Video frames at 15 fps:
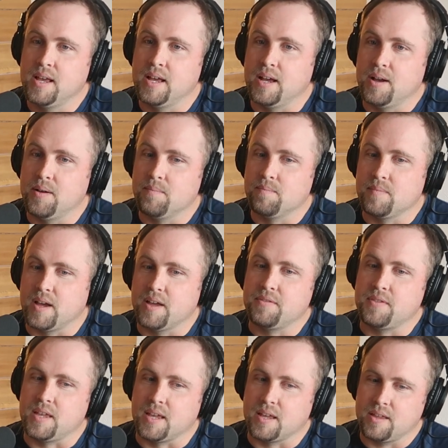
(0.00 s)
I
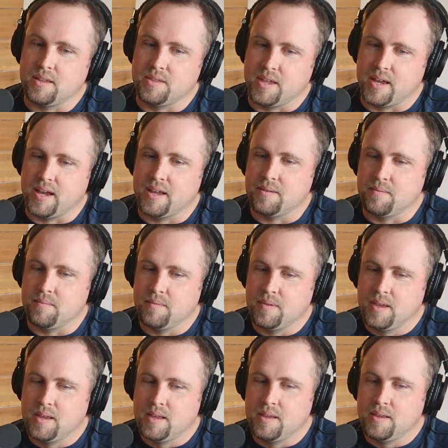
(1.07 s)
think that
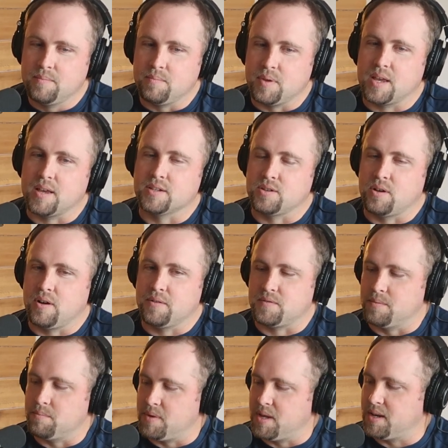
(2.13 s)
because
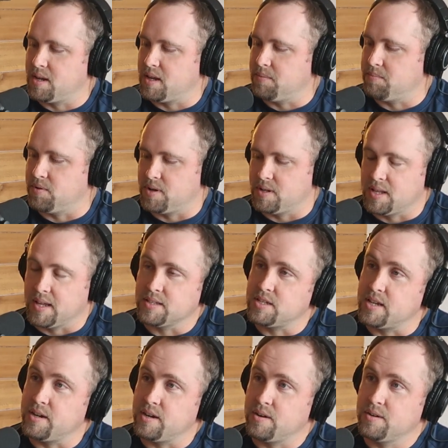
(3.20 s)
often men get put in like
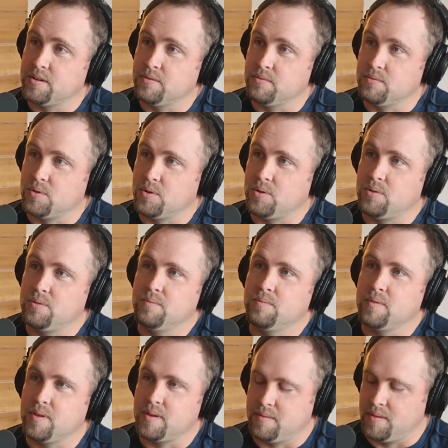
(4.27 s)
tenor role,
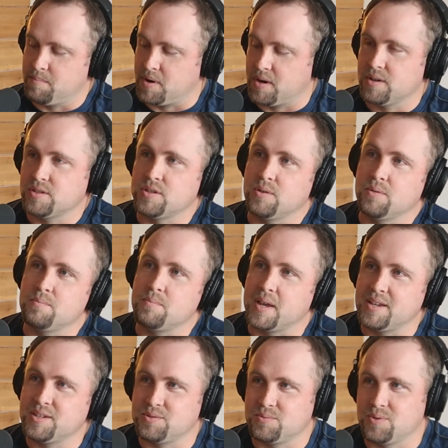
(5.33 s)
baritone,
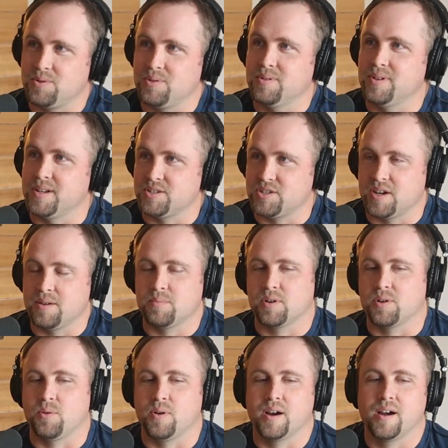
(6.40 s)
bass role in a chamber
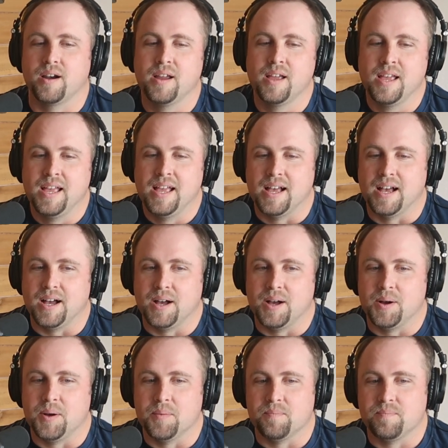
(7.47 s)
choir.
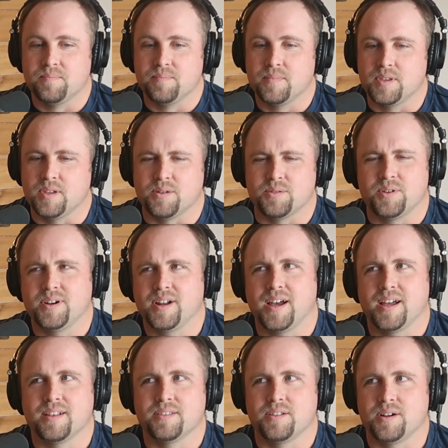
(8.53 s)
They're
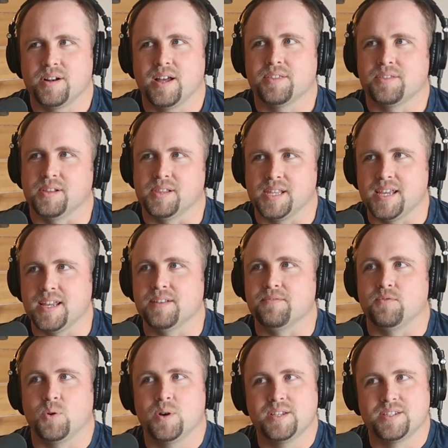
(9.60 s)
not the lead
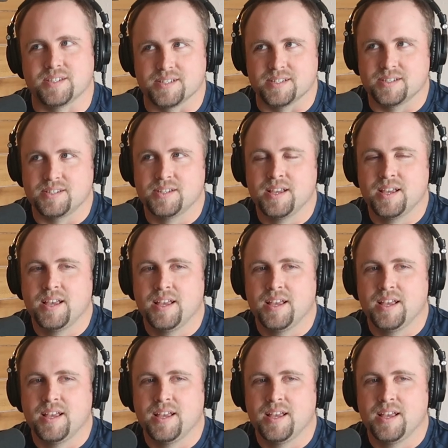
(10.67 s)
voices.